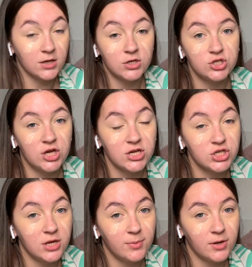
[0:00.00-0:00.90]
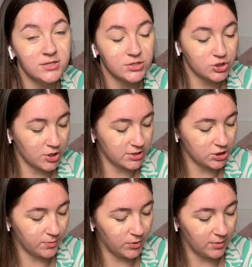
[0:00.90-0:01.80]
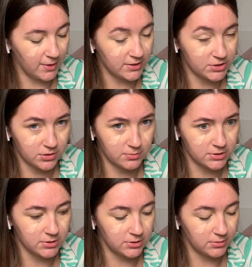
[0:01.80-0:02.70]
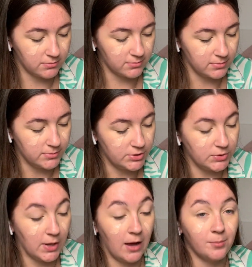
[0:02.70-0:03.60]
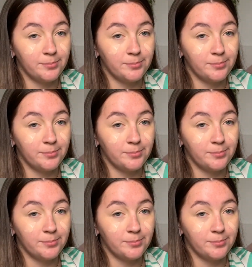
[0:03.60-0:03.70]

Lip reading: She actually applies it straight to her beauty blender, so I'm just going to do that.